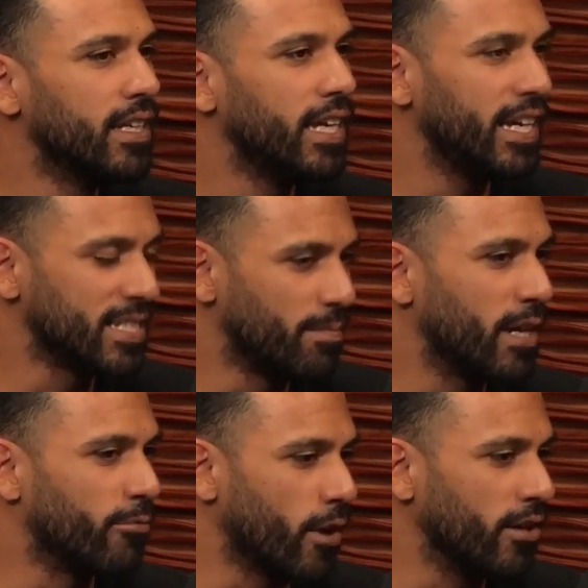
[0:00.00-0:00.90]
He's a
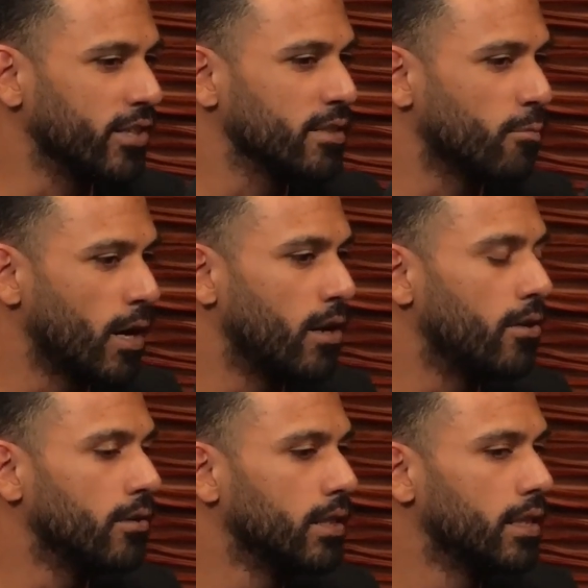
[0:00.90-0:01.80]
big runner as
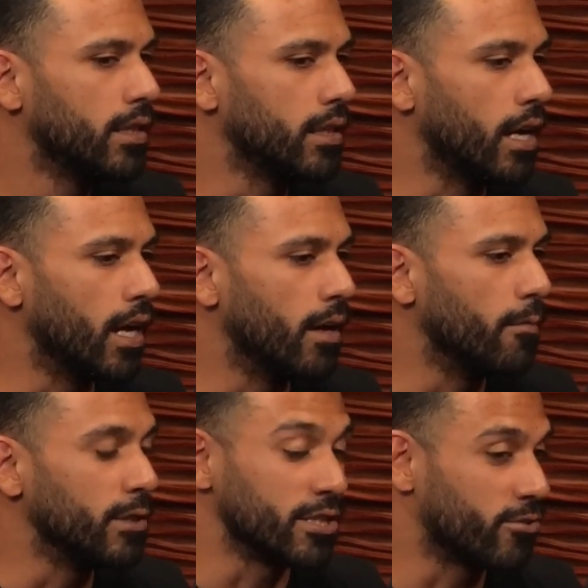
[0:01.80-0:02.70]
well,
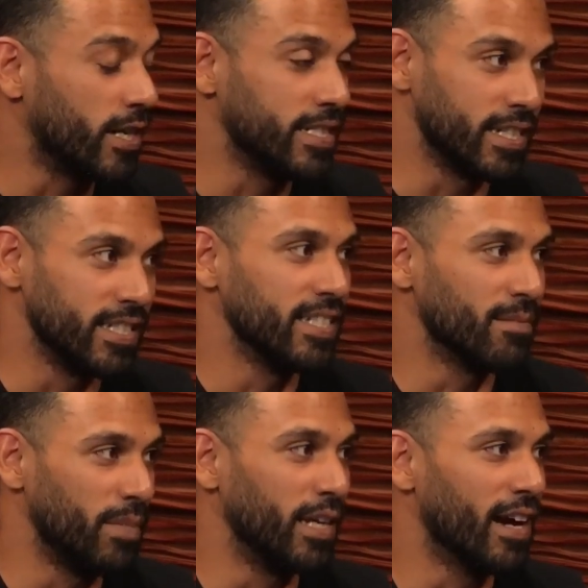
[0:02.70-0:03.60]
which is crazy because he's a
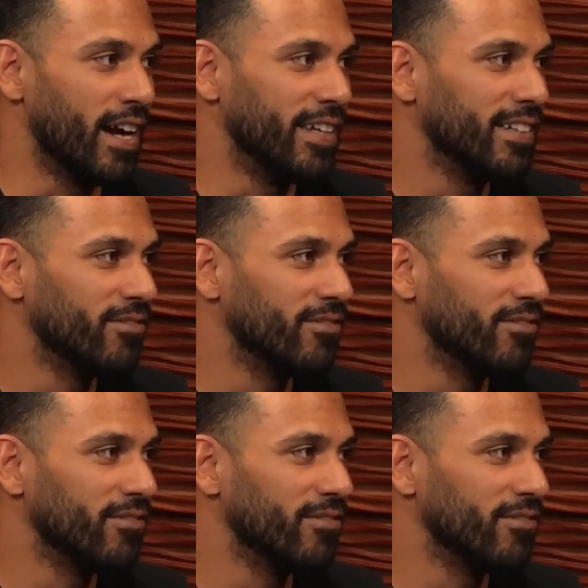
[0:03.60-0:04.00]
big guy.